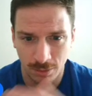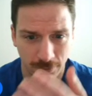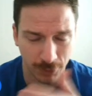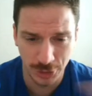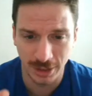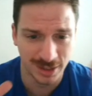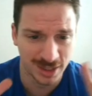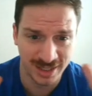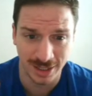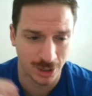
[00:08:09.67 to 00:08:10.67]
Virginia's
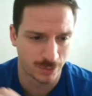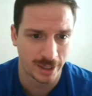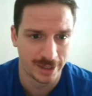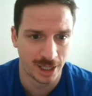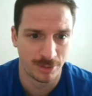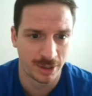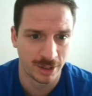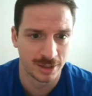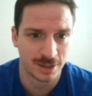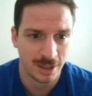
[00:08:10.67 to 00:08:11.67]
stuck right now
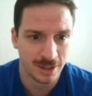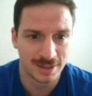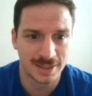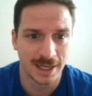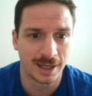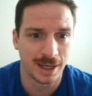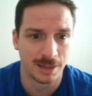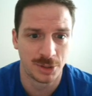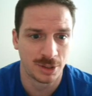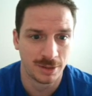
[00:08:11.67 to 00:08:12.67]
because the second
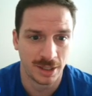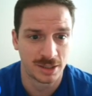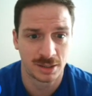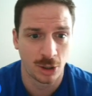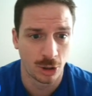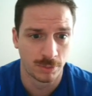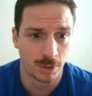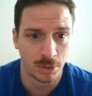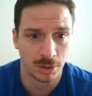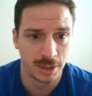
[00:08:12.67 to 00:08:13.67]
option is called up
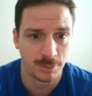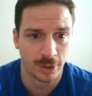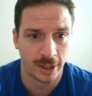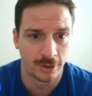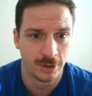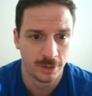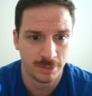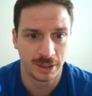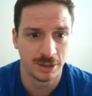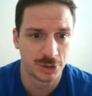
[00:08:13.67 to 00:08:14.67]
on Malik Brown.
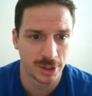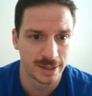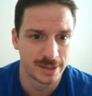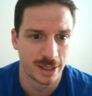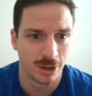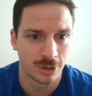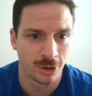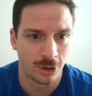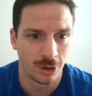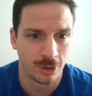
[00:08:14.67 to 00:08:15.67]
McNeely's trying to sell a
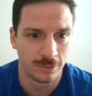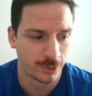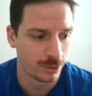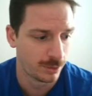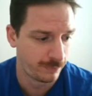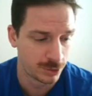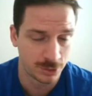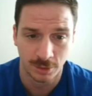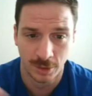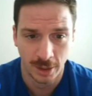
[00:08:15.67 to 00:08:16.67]
call in front of the
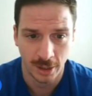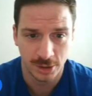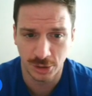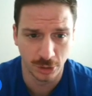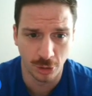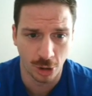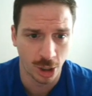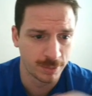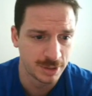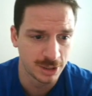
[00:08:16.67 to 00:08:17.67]
official. It's good
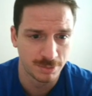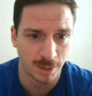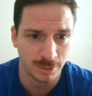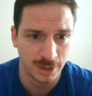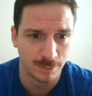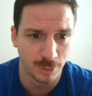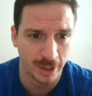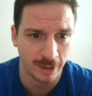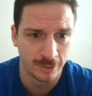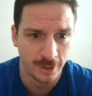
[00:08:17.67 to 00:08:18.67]
guarding position by Malik
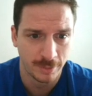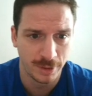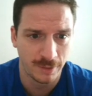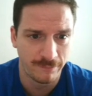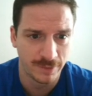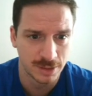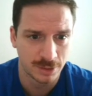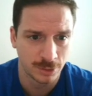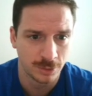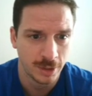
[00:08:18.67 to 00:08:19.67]
Brown, being
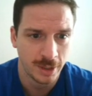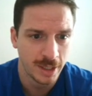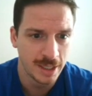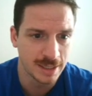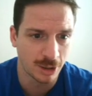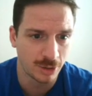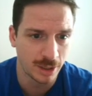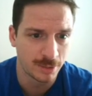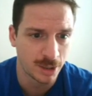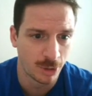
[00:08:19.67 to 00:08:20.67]
physical. He's not going to let
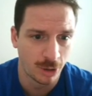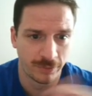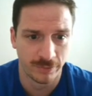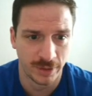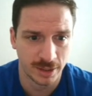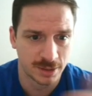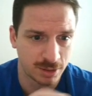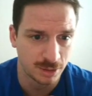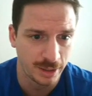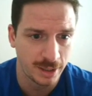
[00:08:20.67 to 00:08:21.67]
him come off of this
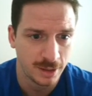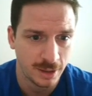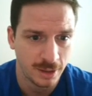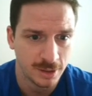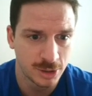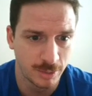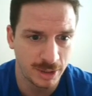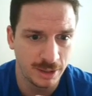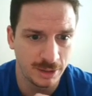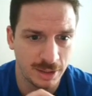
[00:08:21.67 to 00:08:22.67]
clean. So
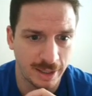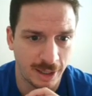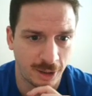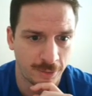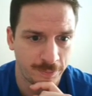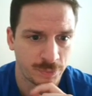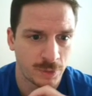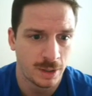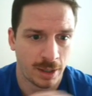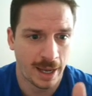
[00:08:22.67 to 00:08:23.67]
McNeely now
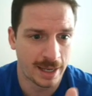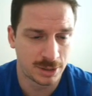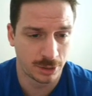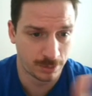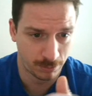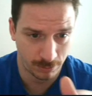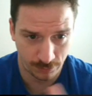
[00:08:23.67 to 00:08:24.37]
has to